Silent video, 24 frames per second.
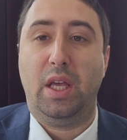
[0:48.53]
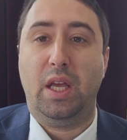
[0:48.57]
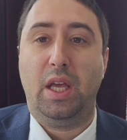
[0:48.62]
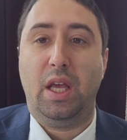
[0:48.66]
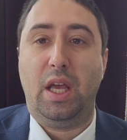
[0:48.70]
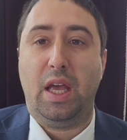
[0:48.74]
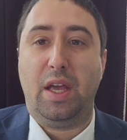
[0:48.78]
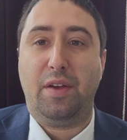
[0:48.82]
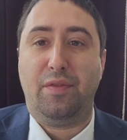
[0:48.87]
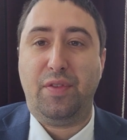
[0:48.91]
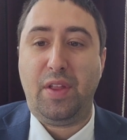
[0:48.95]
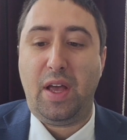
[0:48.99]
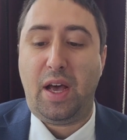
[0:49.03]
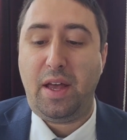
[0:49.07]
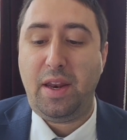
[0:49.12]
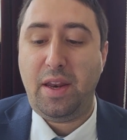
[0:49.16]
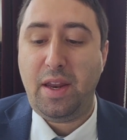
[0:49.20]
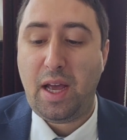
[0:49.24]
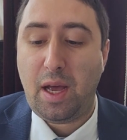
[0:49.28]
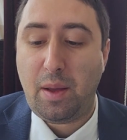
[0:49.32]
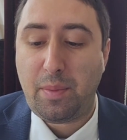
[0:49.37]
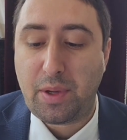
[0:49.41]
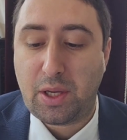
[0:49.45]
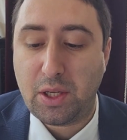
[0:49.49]
If
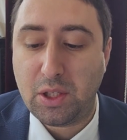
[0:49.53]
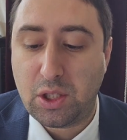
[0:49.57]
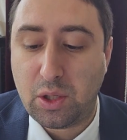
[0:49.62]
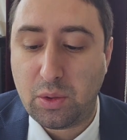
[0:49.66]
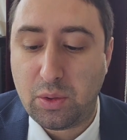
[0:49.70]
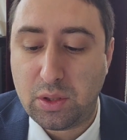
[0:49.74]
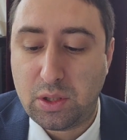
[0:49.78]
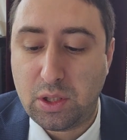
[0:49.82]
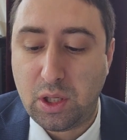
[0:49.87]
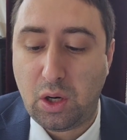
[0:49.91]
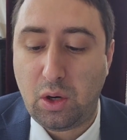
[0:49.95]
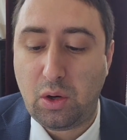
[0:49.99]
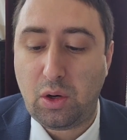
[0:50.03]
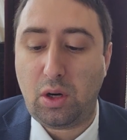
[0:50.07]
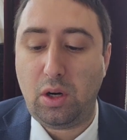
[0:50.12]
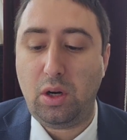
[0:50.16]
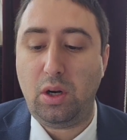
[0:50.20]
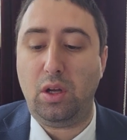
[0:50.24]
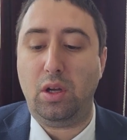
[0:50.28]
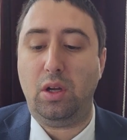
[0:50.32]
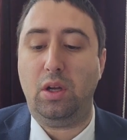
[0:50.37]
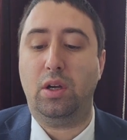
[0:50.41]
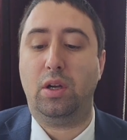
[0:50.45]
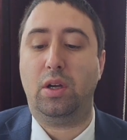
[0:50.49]
not because you were Tor,
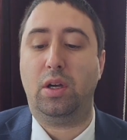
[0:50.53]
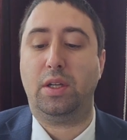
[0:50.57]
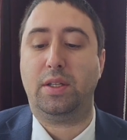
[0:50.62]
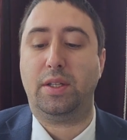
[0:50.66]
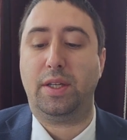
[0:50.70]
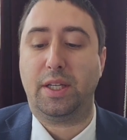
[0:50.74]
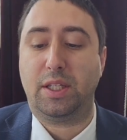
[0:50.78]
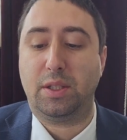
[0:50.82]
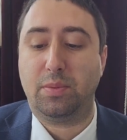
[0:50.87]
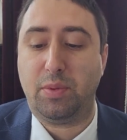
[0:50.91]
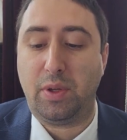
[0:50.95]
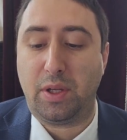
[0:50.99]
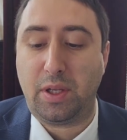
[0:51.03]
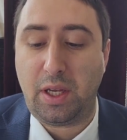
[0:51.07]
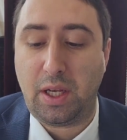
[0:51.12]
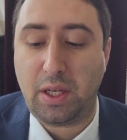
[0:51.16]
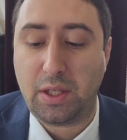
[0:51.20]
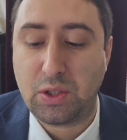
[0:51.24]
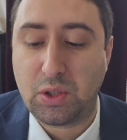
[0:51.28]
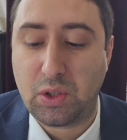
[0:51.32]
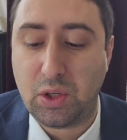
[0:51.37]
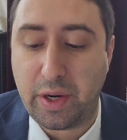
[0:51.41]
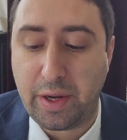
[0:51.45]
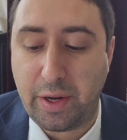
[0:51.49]
as I explained
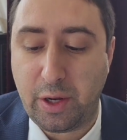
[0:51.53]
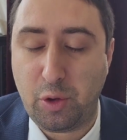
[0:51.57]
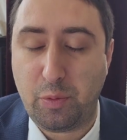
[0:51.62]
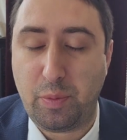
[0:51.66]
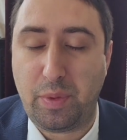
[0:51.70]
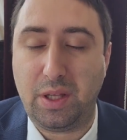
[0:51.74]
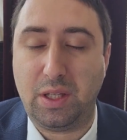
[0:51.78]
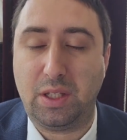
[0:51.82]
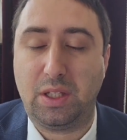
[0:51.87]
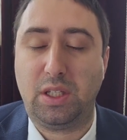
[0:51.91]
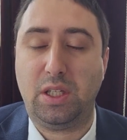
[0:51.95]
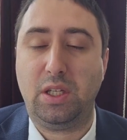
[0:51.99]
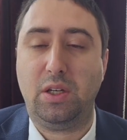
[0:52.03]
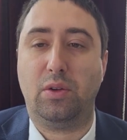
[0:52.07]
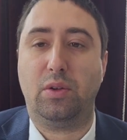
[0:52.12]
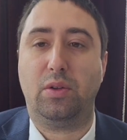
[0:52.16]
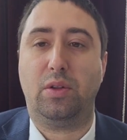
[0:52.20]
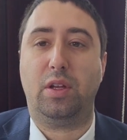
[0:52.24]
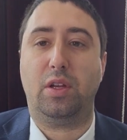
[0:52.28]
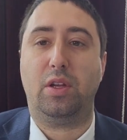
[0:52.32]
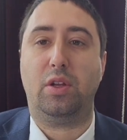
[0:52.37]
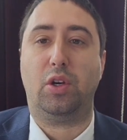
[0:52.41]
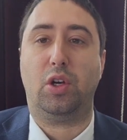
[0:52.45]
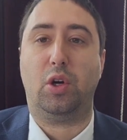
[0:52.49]
yesterday in Yud Ben Sion,
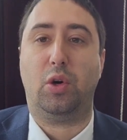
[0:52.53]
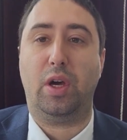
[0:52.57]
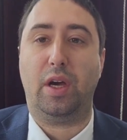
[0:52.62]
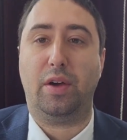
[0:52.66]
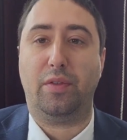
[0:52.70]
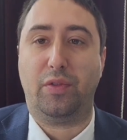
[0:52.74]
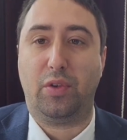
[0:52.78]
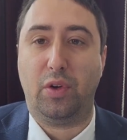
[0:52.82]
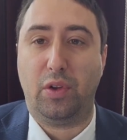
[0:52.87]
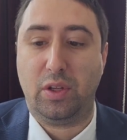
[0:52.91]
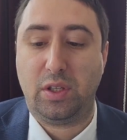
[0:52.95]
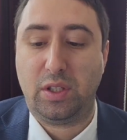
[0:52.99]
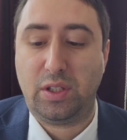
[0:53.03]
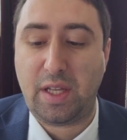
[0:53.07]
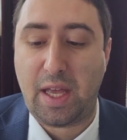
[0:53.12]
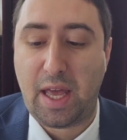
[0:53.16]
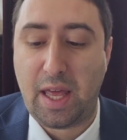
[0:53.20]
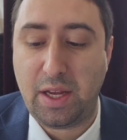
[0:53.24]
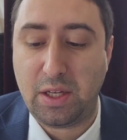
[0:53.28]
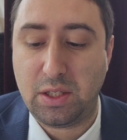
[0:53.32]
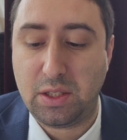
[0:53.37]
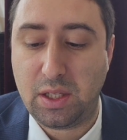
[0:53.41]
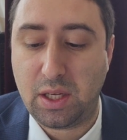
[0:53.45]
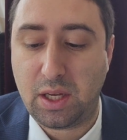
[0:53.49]
that you go after the
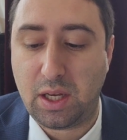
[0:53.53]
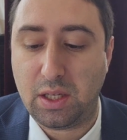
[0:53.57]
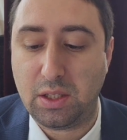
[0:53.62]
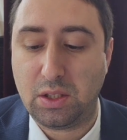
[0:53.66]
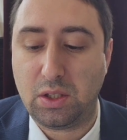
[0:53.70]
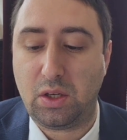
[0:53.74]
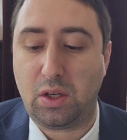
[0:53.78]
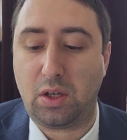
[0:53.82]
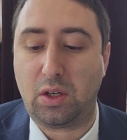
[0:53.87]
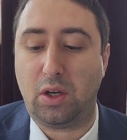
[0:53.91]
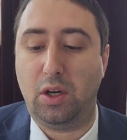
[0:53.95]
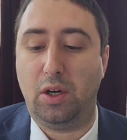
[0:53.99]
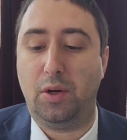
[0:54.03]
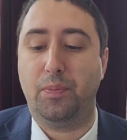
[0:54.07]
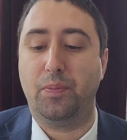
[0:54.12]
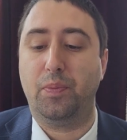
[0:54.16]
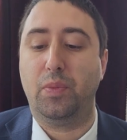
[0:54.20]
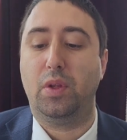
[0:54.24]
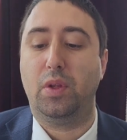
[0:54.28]
status, the Chazaka.